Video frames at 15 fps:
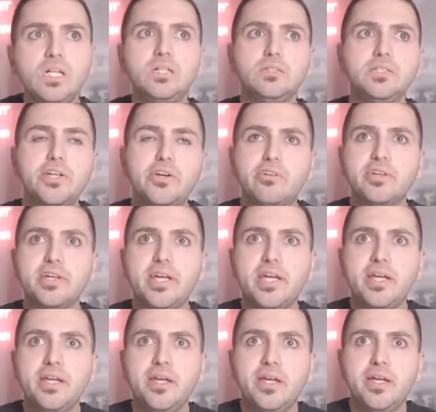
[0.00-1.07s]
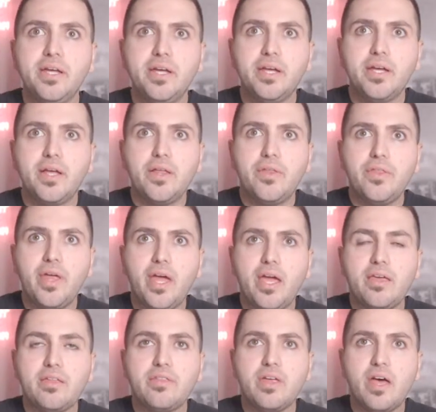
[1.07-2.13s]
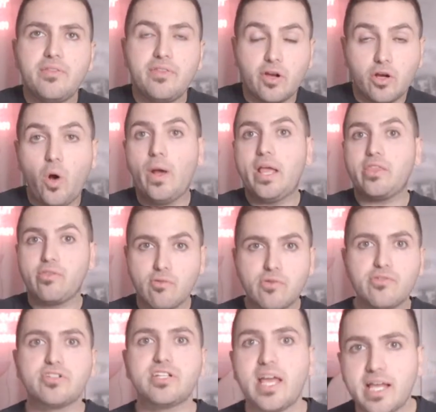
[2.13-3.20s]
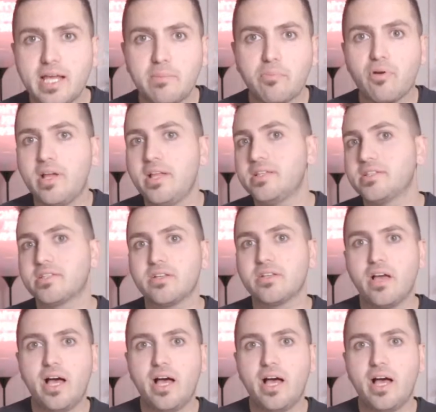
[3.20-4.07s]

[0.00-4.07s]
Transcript: literally they're going through. They're taking prints.